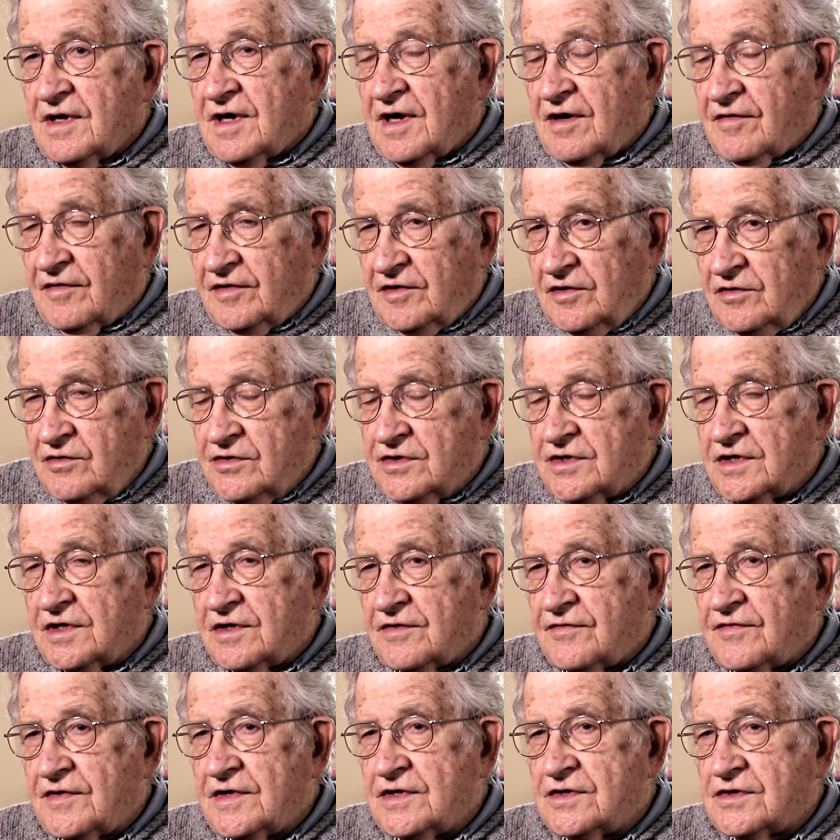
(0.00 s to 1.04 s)
evolution
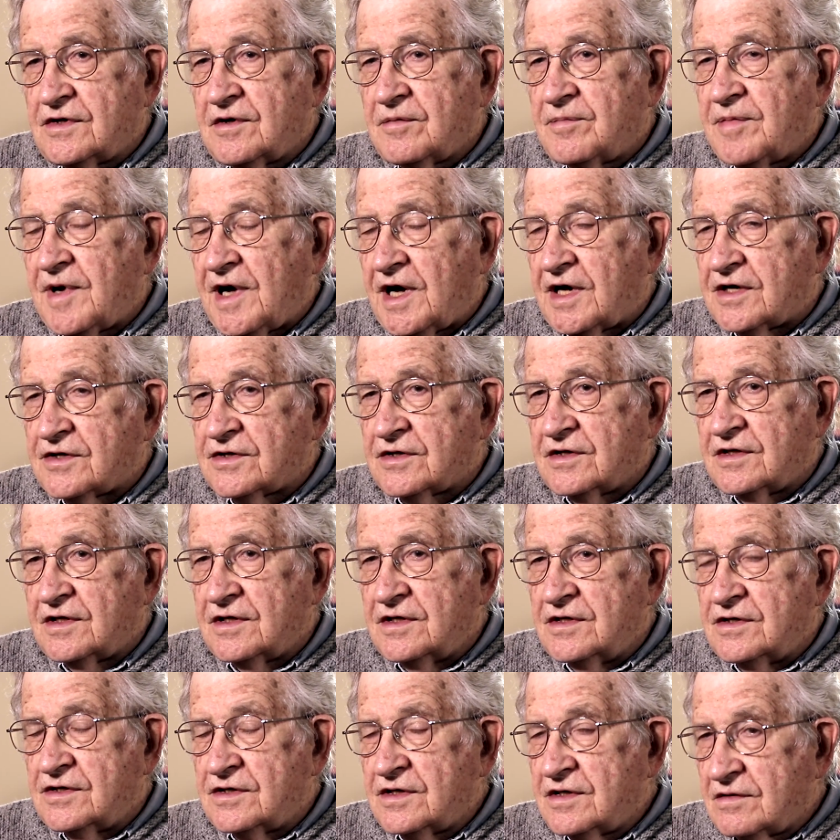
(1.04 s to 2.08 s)
of these
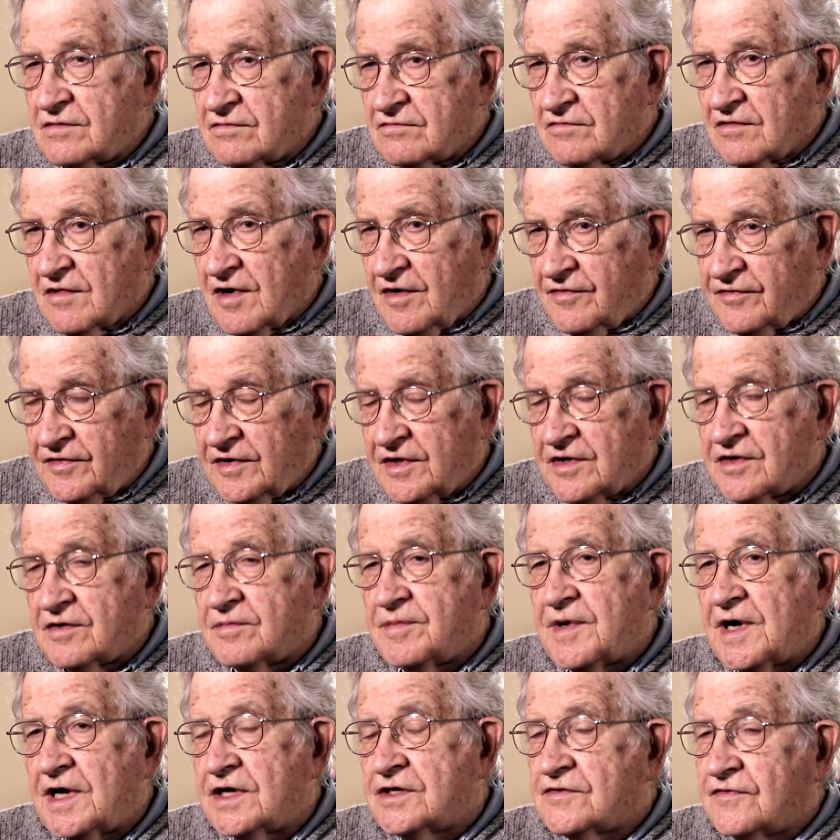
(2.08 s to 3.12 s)
capacities in roughly the
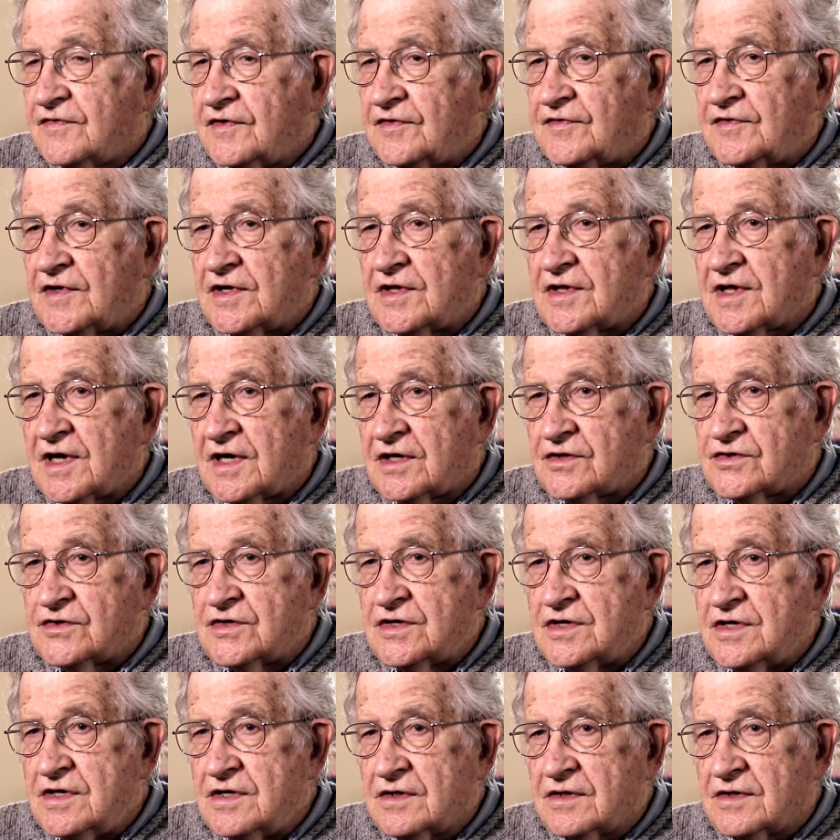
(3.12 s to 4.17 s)
past
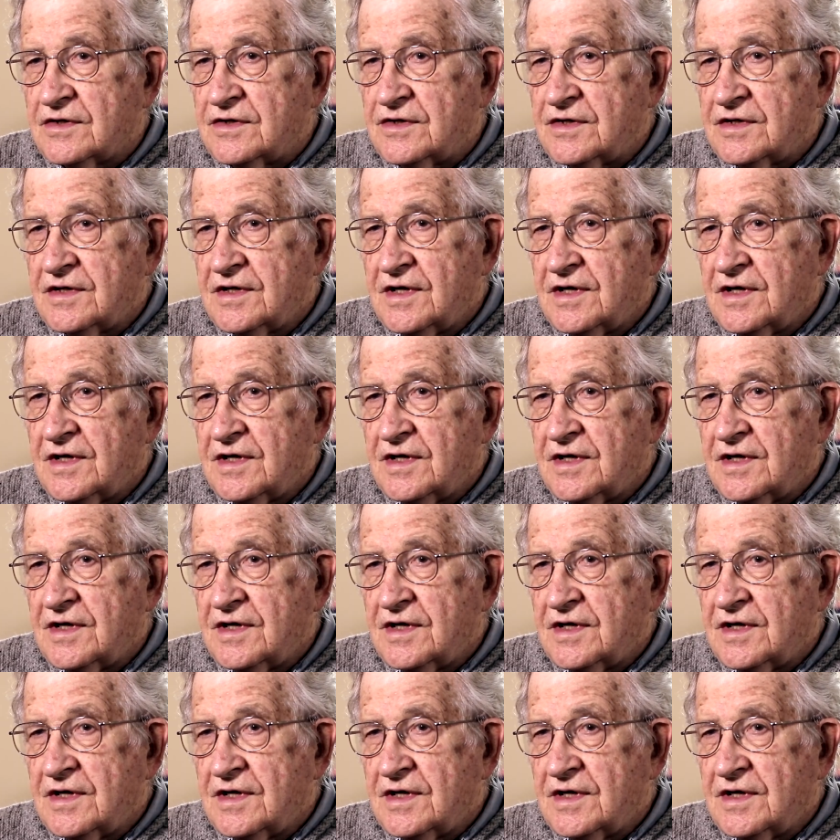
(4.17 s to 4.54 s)
50,000 years.